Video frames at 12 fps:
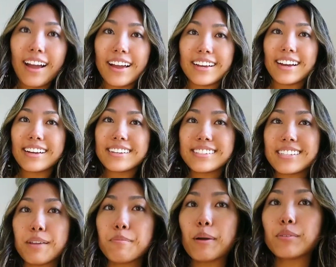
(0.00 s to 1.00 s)
Hi guys,
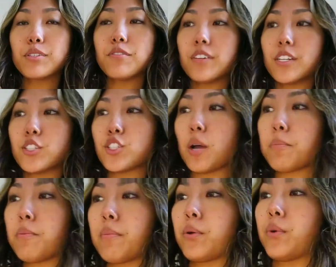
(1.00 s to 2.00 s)
I'm about to finish
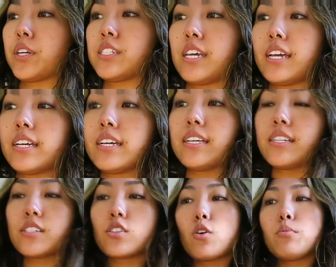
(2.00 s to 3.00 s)
up my workday. It
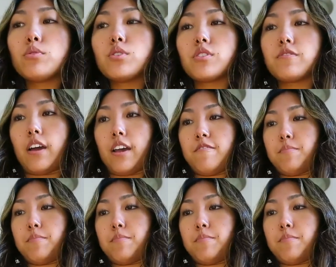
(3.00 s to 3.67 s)
is almost 5